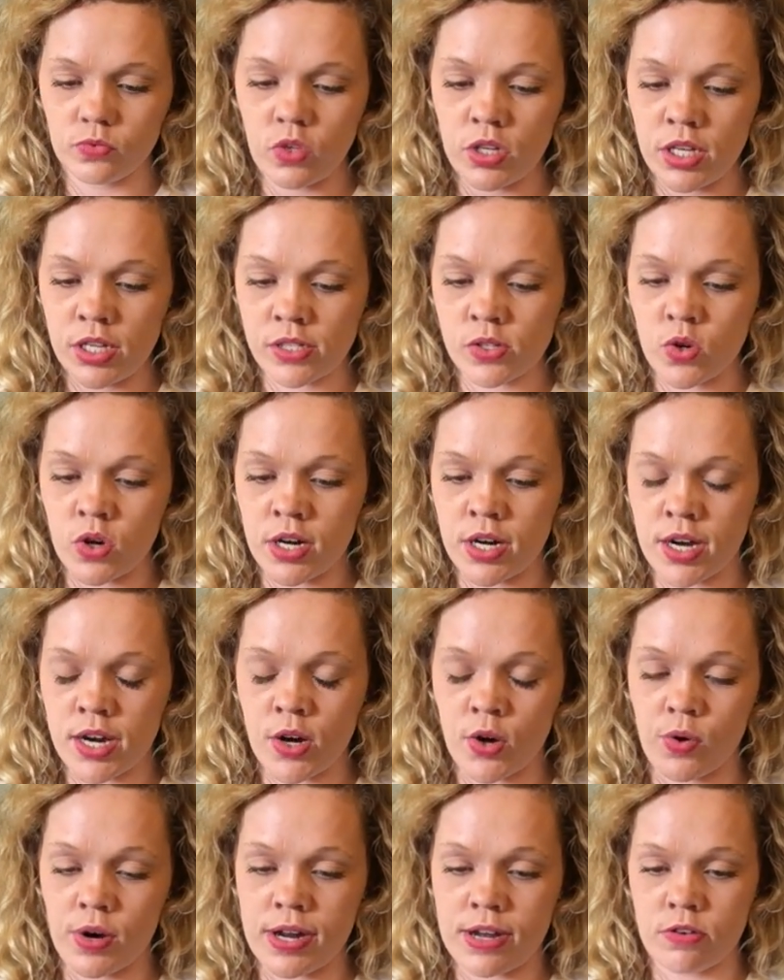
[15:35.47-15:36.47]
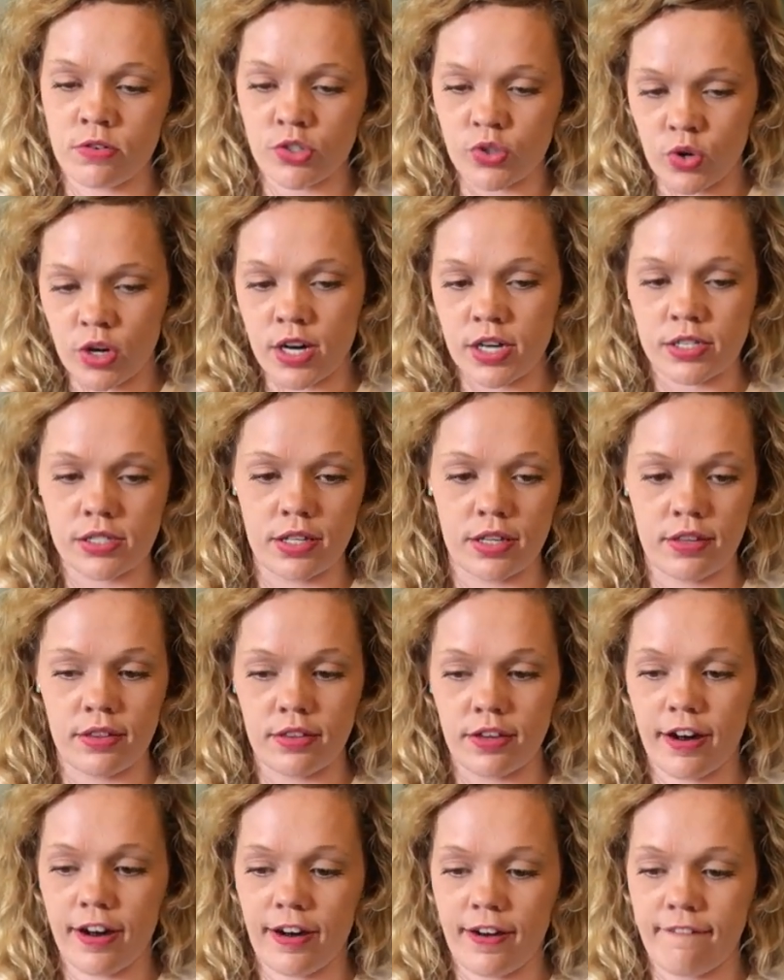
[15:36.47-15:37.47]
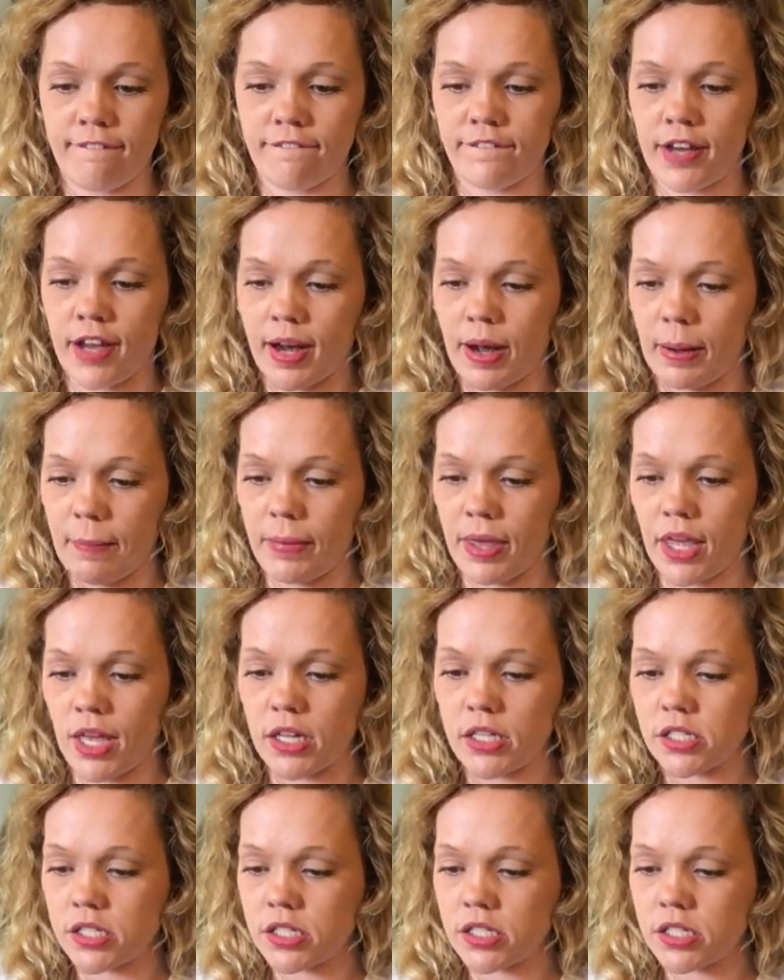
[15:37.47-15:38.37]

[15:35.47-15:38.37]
What is going on around Taurus in their environment?